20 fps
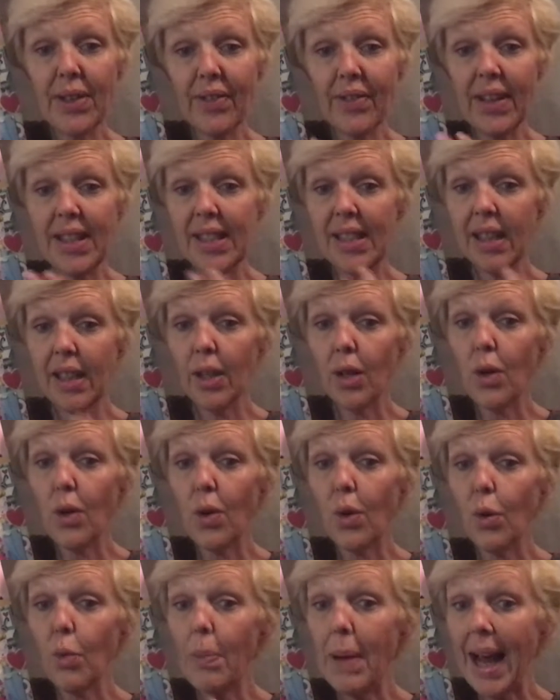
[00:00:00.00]
investing in a
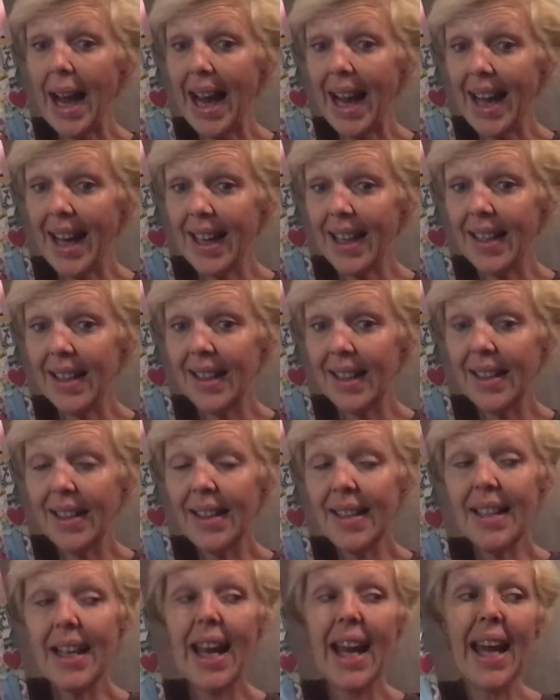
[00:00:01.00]
whole pad.
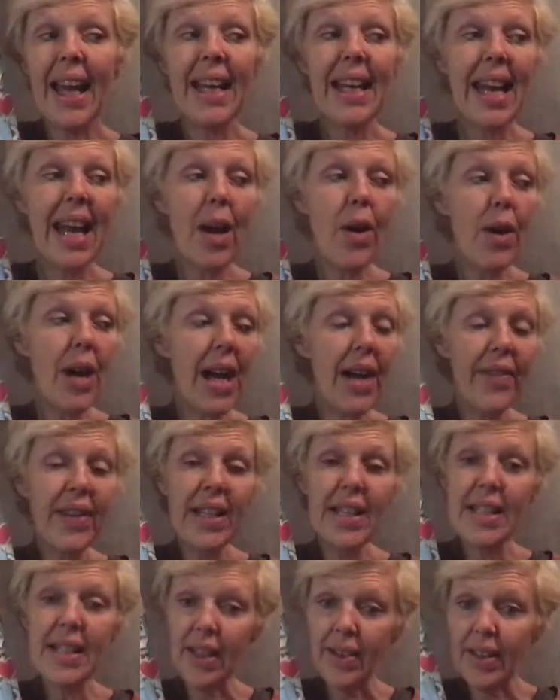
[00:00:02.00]
And now
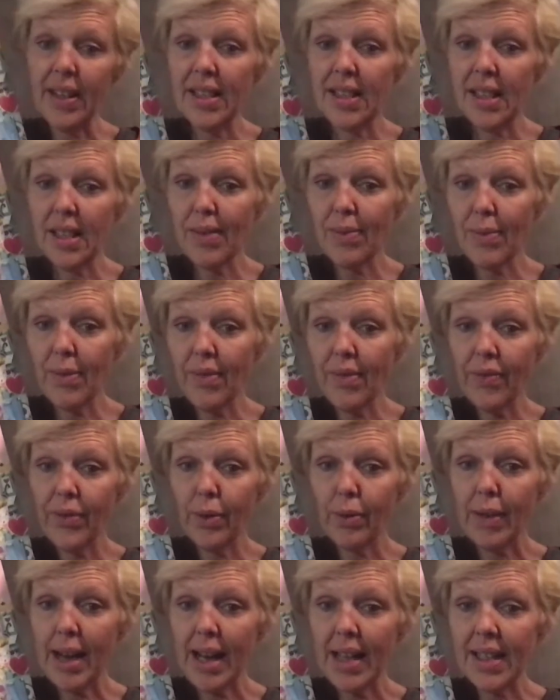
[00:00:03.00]
having done this as
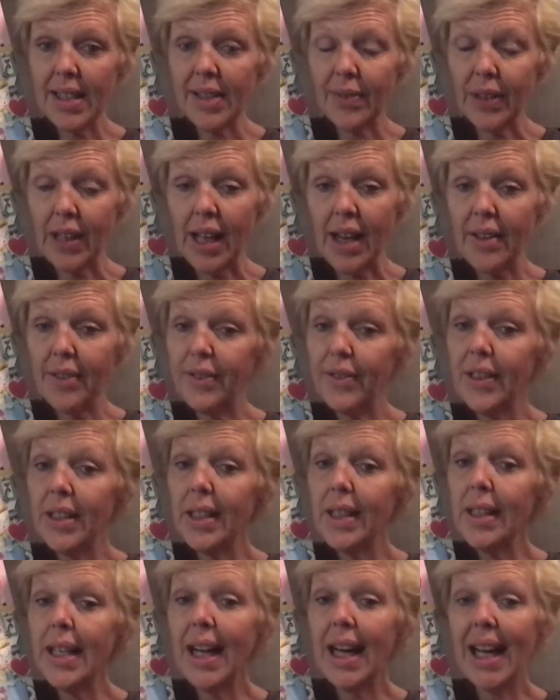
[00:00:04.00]
for Racks of Love,
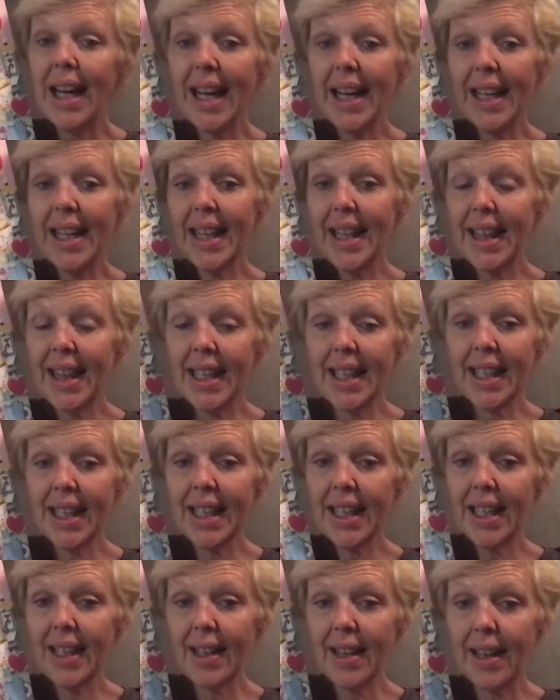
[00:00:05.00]
I
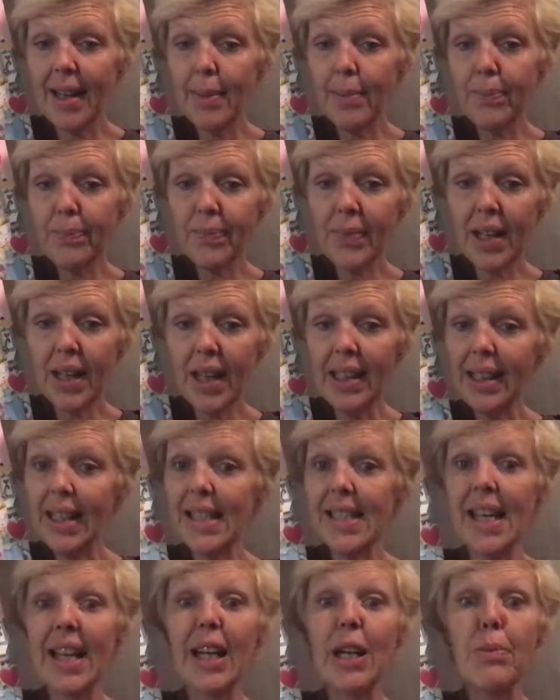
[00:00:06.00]
think
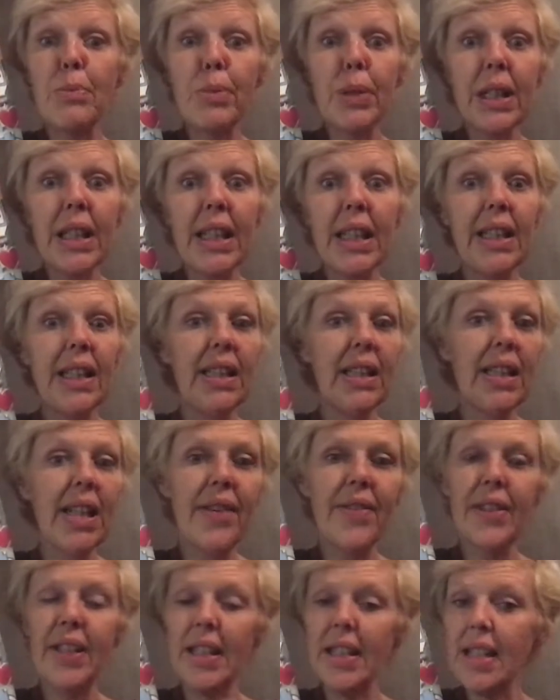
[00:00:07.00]
unless I completely
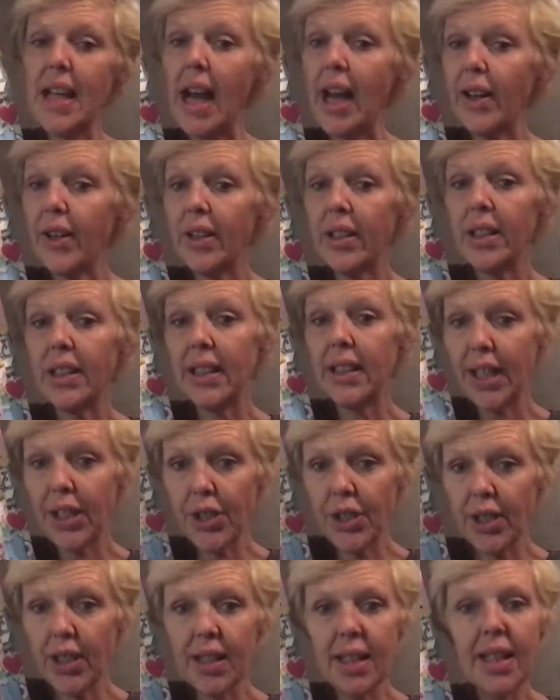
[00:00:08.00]
love an entire
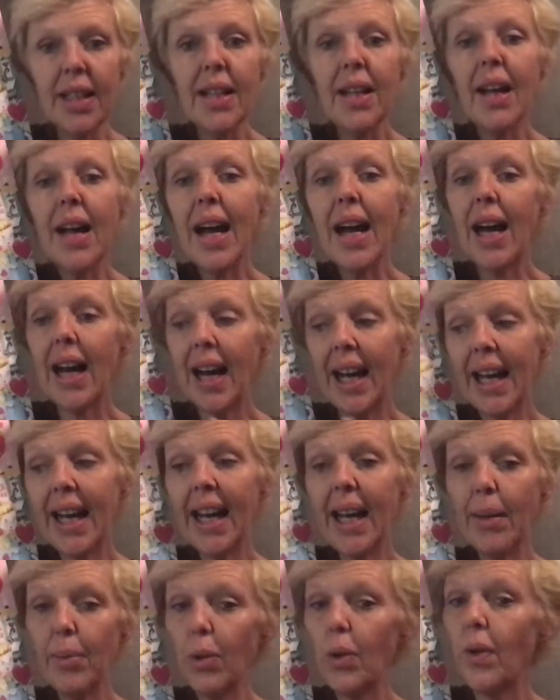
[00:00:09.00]
collection, I
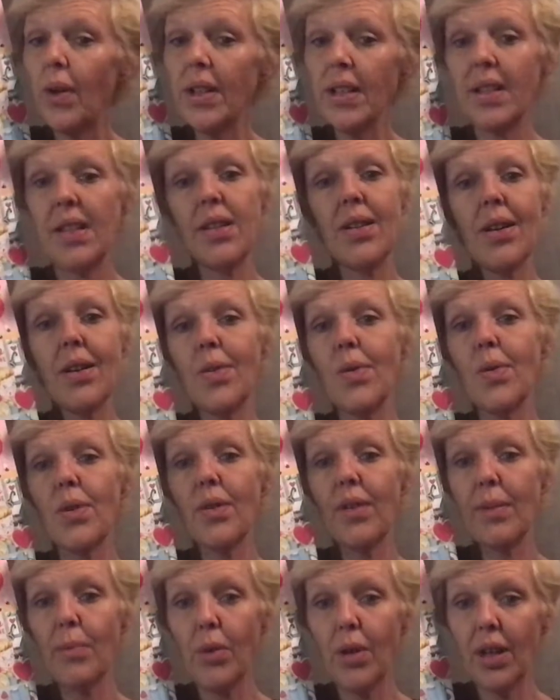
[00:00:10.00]
am going to start
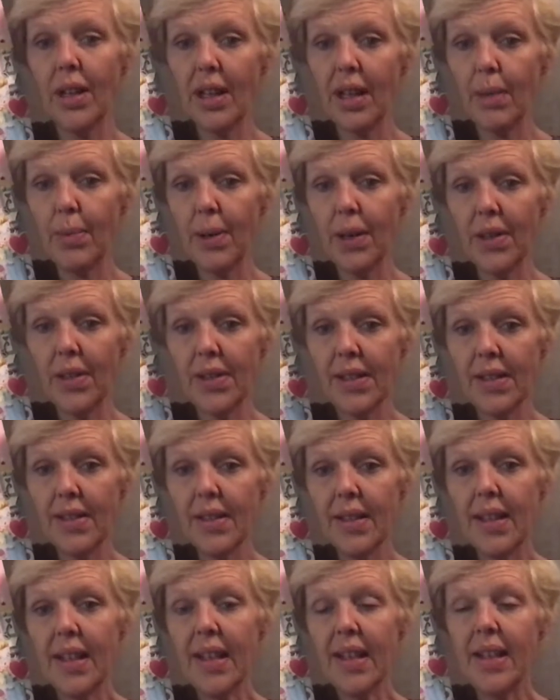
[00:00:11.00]
ordering more cut aparts.
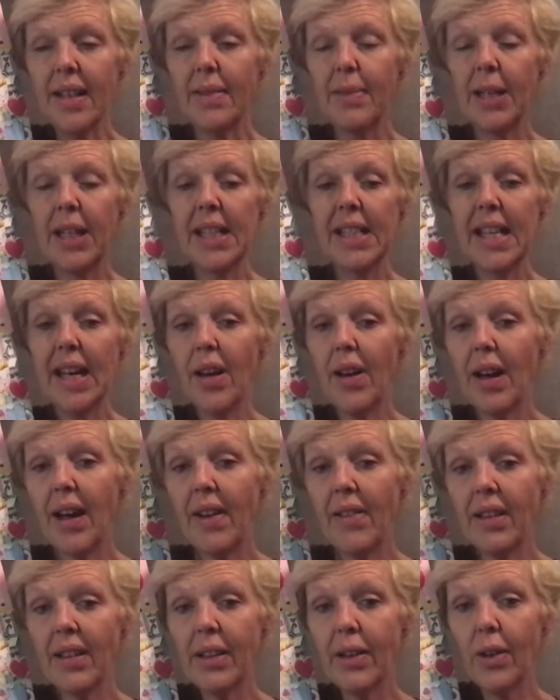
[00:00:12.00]
Because now,
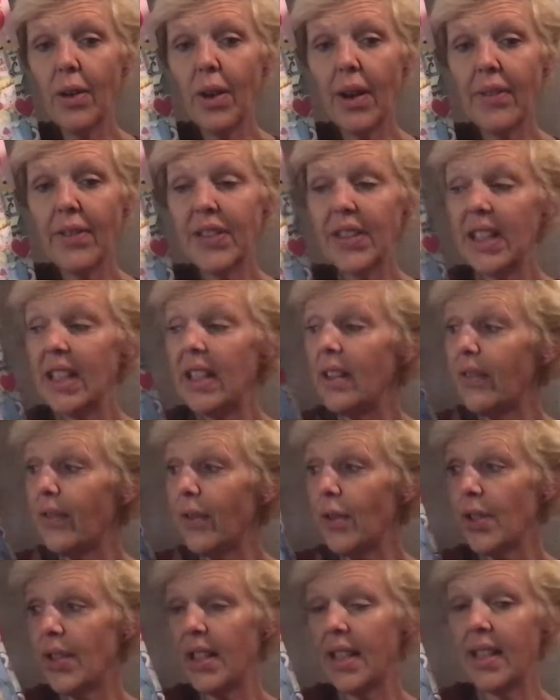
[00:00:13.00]
I've seen the
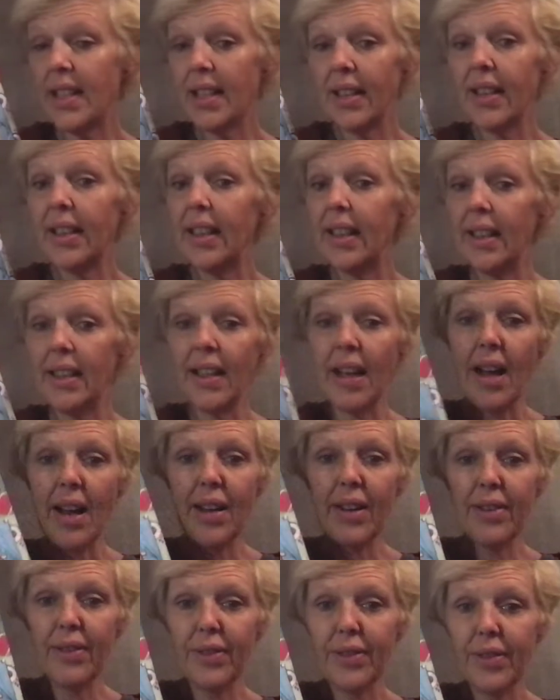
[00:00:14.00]
versatility
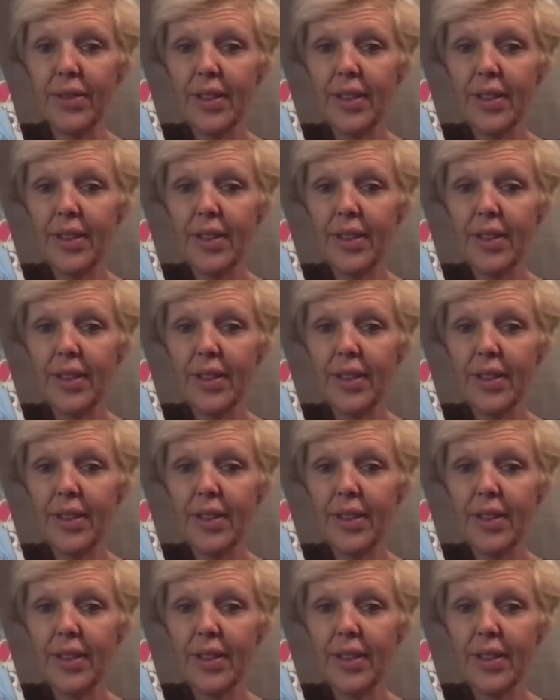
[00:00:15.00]
of